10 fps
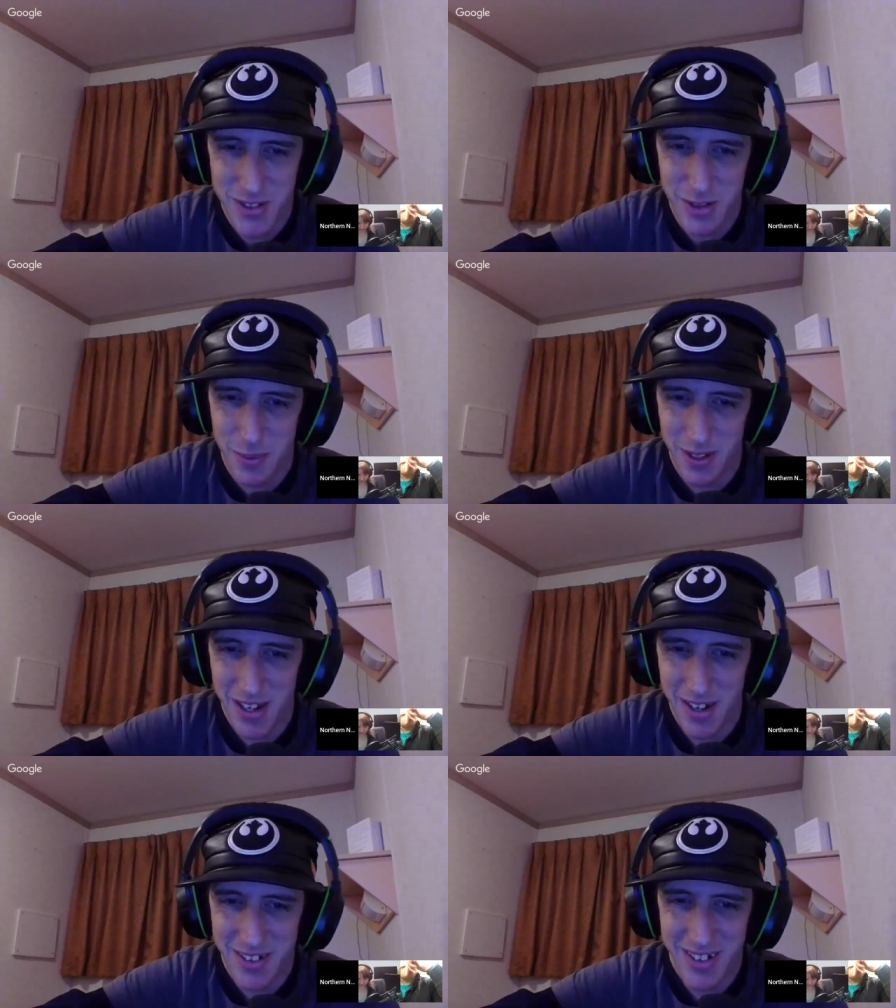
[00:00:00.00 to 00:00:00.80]
super
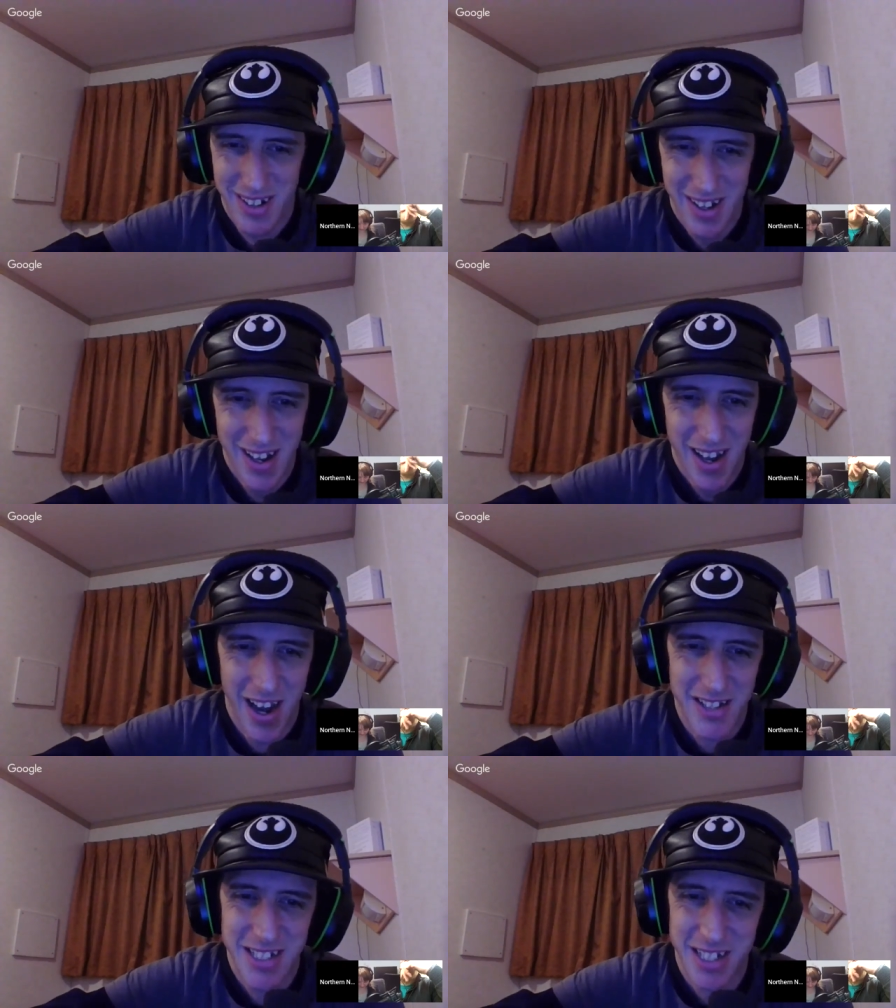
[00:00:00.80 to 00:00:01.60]
loud.
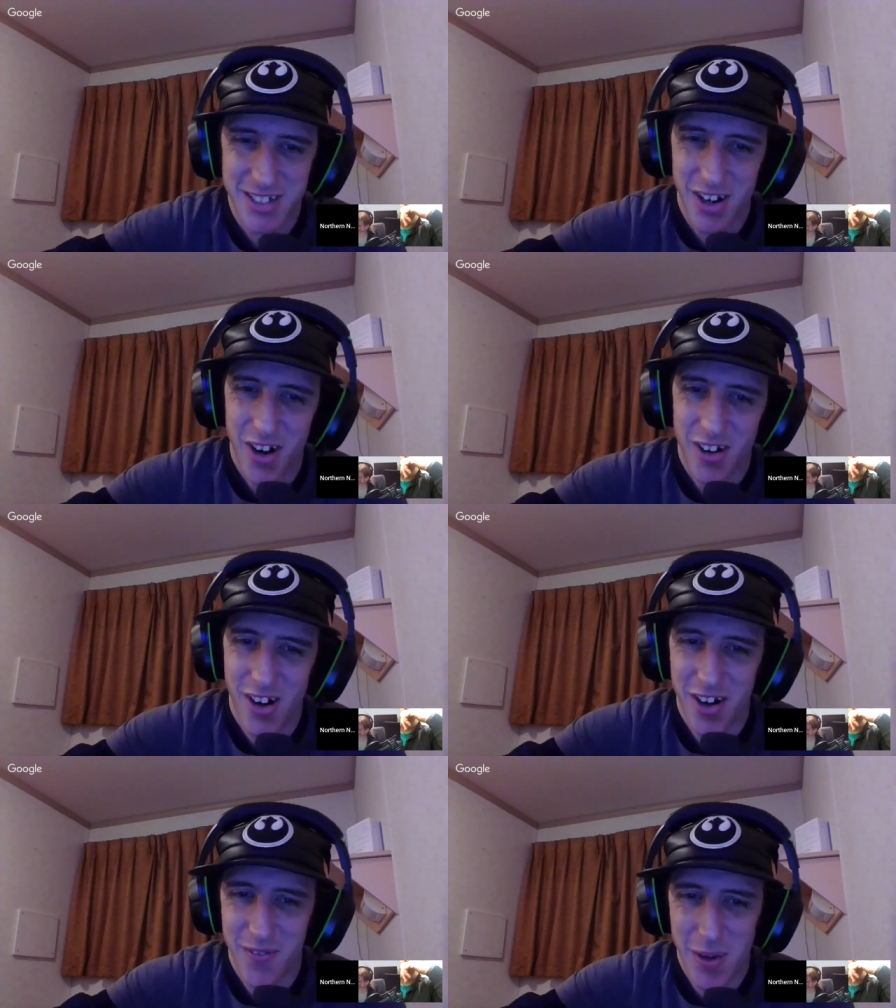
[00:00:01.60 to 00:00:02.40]
Tickets are
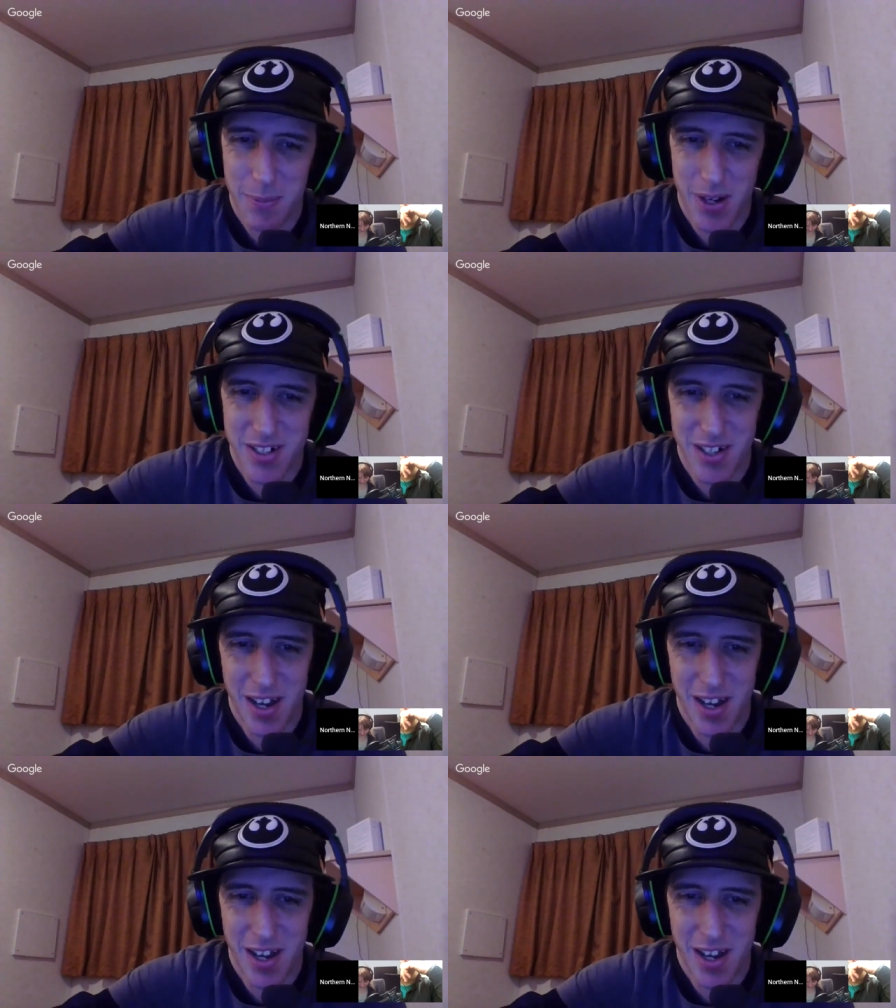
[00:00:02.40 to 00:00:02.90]
on Eventbrite,